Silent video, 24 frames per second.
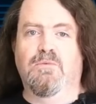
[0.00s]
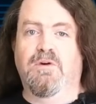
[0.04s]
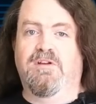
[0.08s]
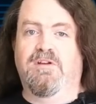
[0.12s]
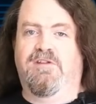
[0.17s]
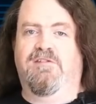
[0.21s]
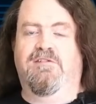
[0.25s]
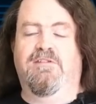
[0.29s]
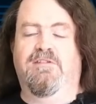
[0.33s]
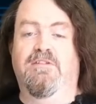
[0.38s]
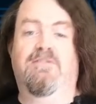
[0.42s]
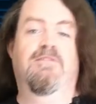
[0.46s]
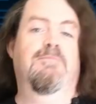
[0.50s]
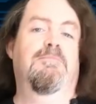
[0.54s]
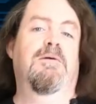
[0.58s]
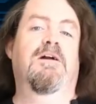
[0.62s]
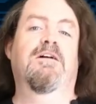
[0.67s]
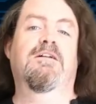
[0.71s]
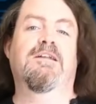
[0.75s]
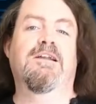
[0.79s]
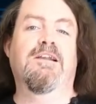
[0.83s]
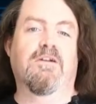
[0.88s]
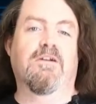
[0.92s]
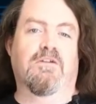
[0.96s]
which this
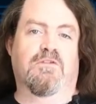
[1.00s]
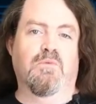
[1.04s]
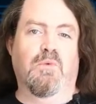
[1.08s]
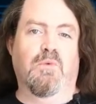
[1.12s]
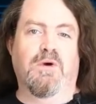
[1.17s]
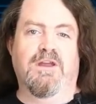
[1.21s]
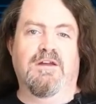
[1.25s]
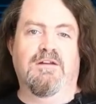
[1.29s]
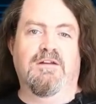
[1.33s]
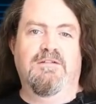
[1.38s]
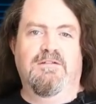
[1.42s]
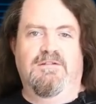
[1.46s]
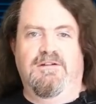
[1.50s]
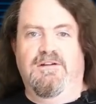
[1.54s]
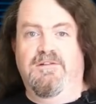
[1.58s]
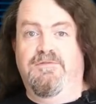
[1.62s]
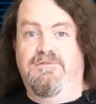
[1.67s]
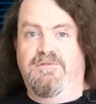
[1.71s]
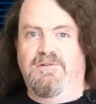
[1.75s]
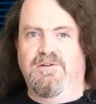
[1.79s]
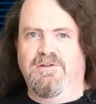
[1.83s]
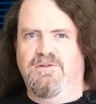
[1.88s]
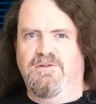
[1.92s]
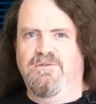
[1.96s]
apparently looks weird
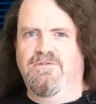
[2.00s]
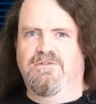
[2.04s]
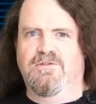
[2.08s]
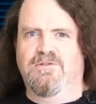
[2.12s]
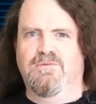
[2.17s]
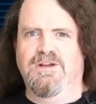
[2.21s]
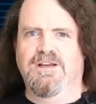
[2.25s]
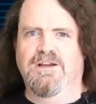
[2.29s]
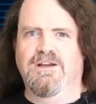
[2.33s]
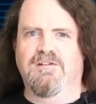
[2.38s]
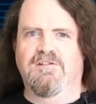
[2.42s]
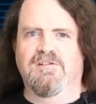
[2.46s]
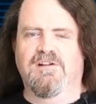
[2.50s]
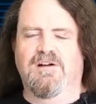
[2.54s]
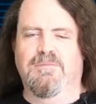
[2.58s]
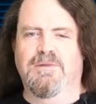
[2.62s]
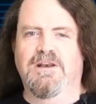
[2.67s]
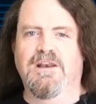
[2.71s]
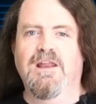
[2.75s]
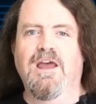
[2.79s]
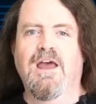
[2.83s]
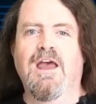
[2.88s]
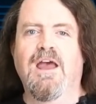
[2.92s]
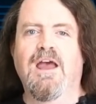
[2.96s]
if you're used to reading
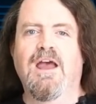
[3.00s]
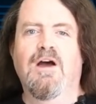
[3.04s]
German,